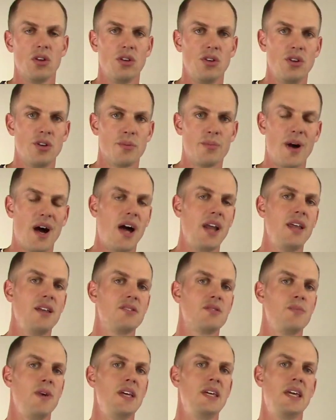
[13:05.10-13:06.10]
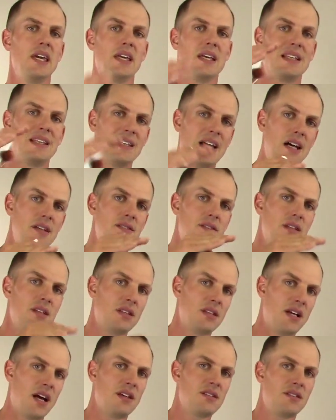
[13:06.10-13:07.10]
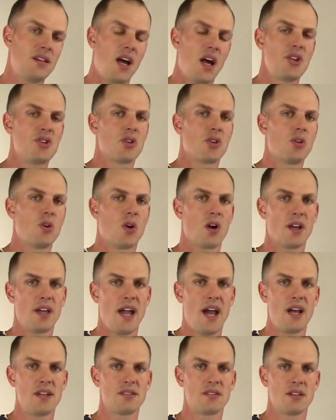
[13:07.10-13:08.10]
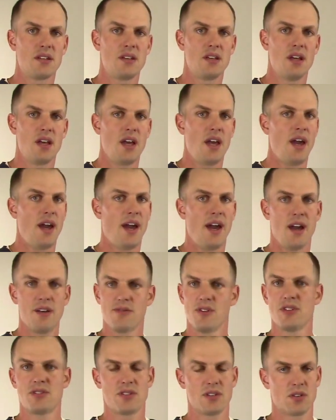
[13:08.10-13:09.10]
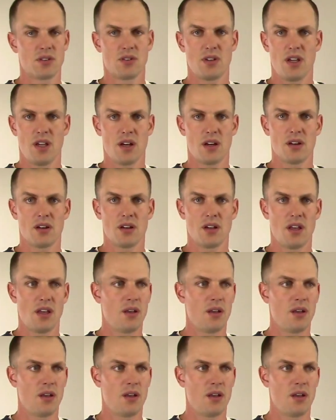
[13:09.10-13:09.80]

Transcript: your body is making less and less hydrochloric acid every single year.